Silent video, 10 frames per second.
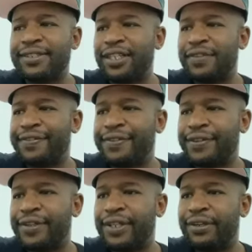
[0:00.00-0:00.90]
left.
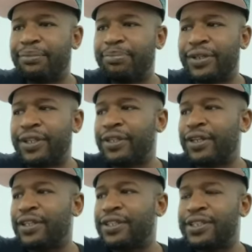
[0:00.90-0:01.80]
Point
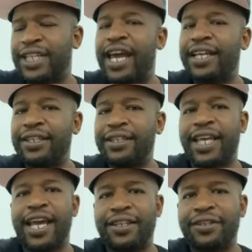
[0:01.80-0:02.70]
guards. They had to
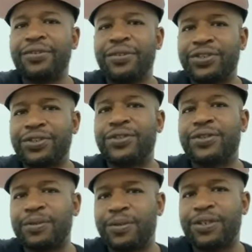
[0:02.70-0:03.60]
go through the
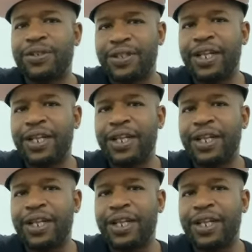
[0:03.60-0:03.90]
school. You want